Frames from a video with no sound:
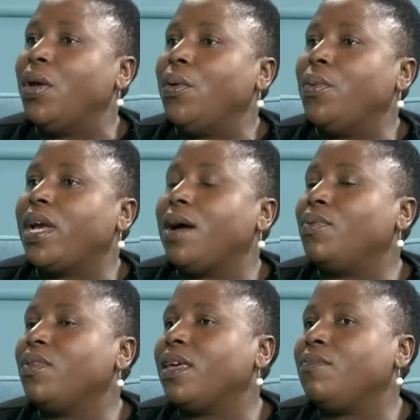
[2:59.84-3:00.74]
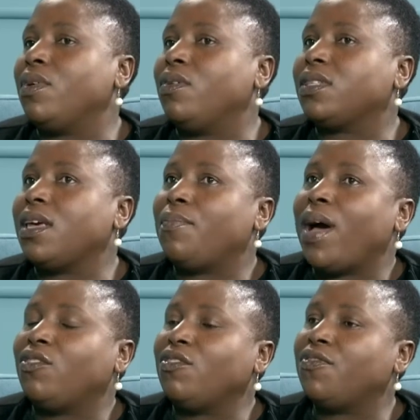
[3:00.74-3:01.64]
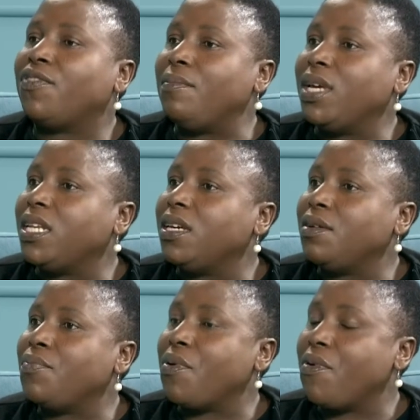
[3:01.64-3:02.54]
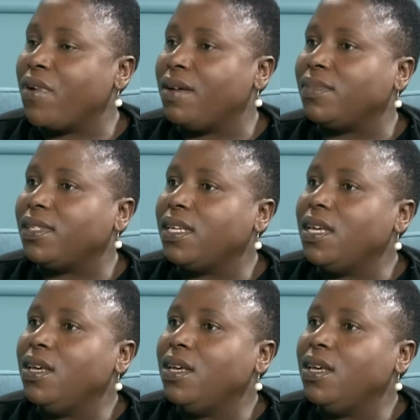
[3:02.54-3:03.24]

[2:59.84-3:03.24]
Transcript: We couple them because they are part of family programs.